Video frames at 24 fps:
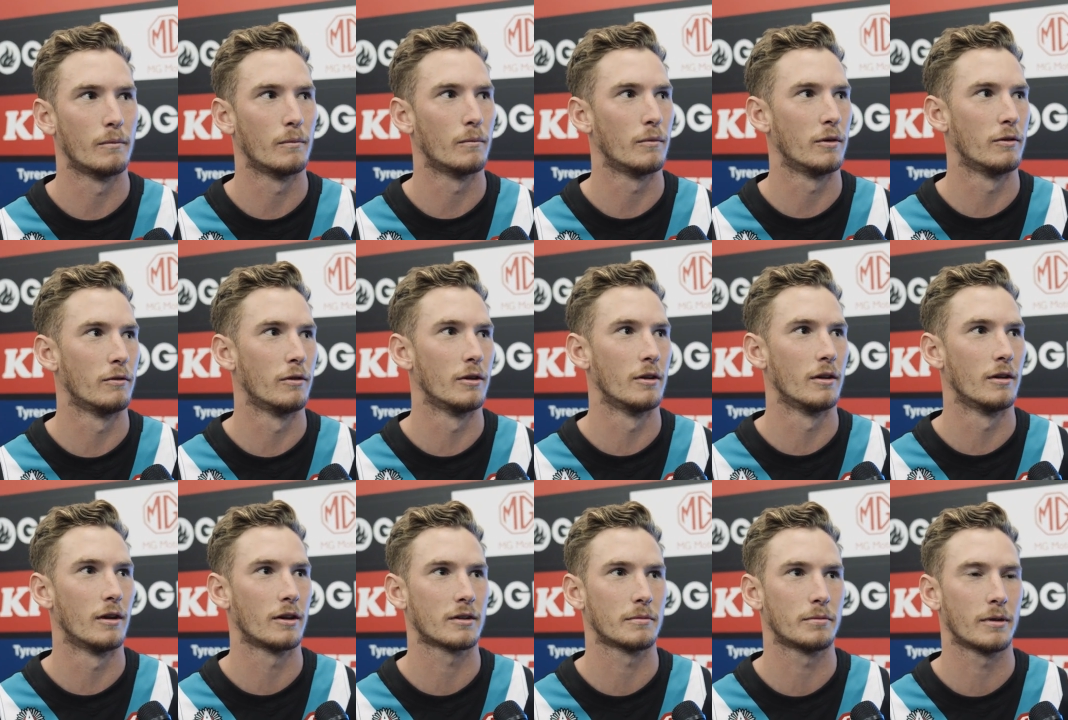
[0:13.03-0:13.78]
We
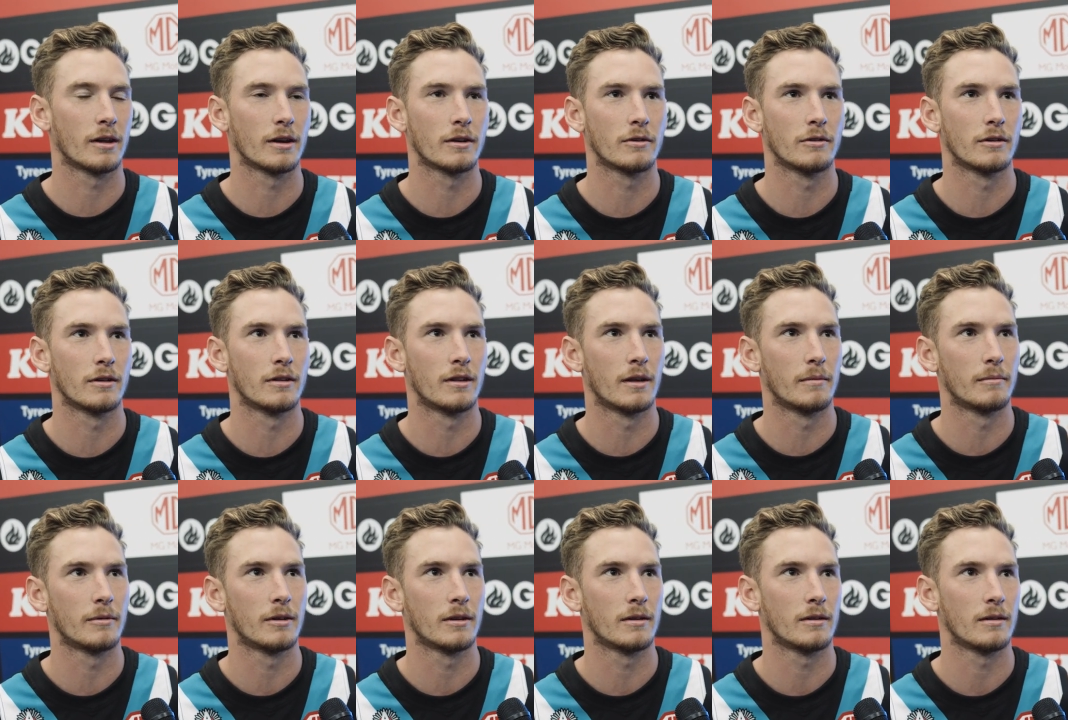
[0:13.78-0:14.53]
really like to play good in
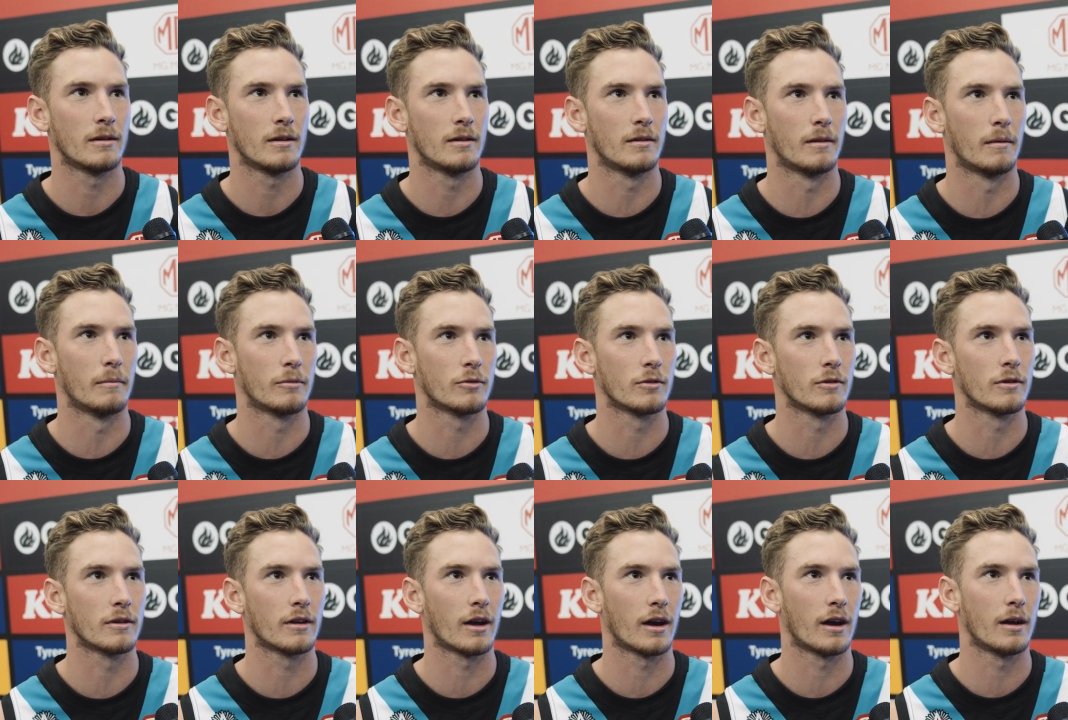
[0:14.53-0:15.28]
them
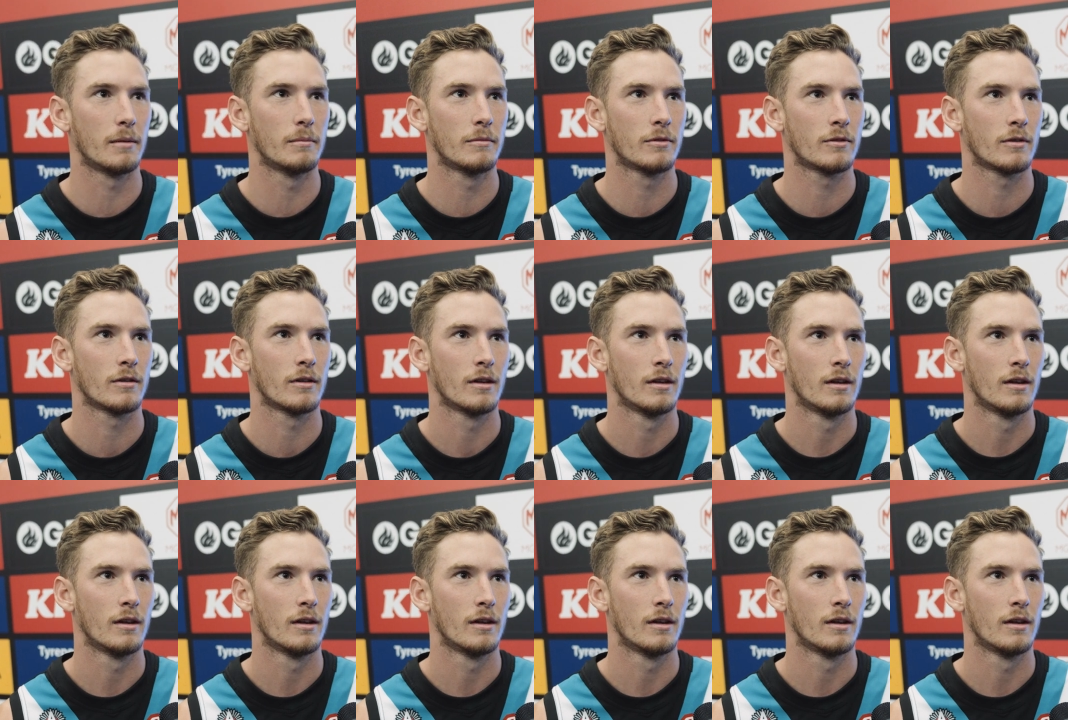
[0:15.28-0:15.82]
sort of games,